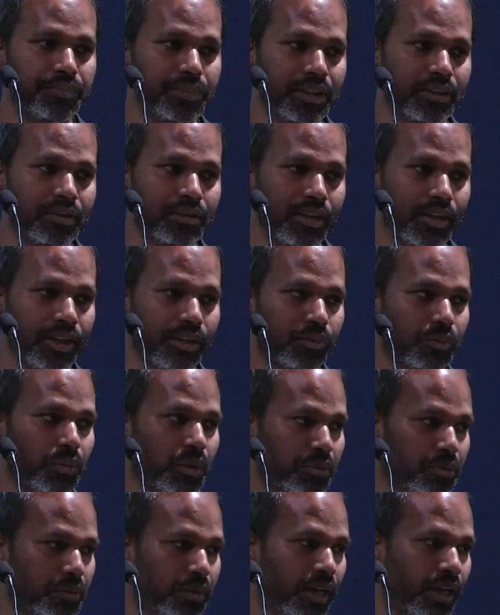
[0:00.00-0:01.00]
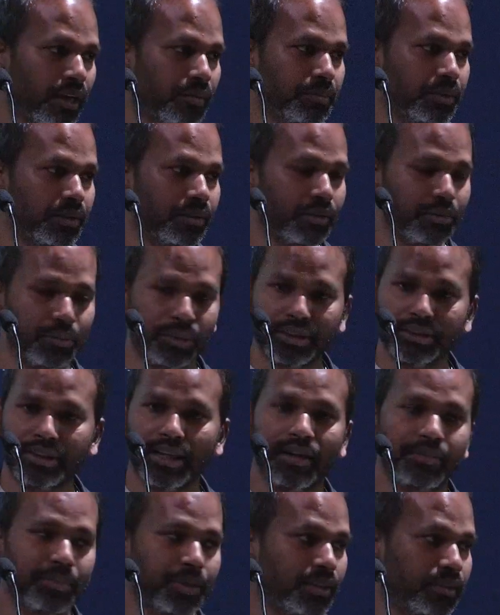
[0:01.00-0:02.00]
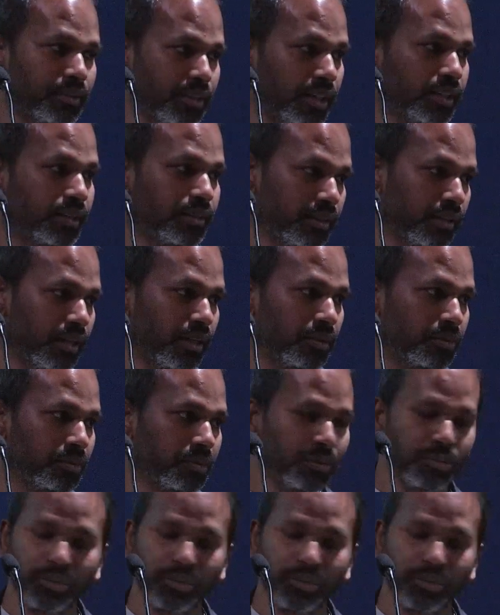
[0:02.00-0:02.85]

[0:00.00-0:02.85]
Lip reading: It's like what would happen, what's happening right now.